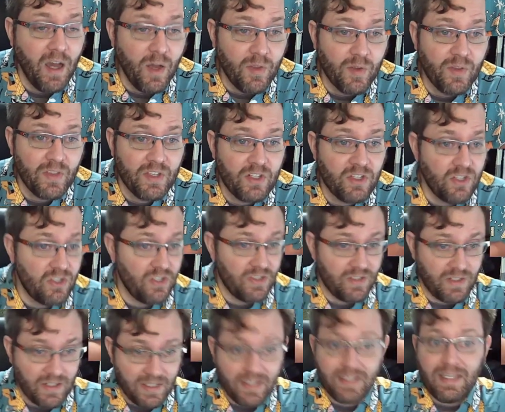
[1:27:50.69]
other than to
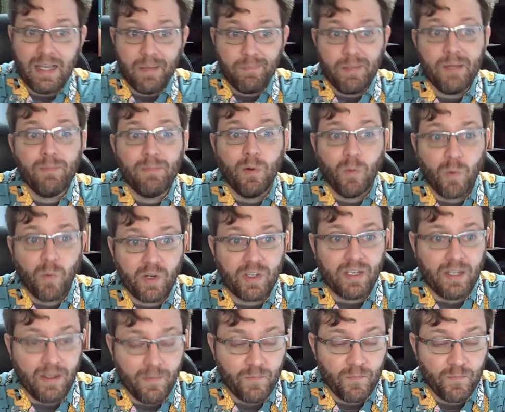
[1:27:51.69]
just get people working.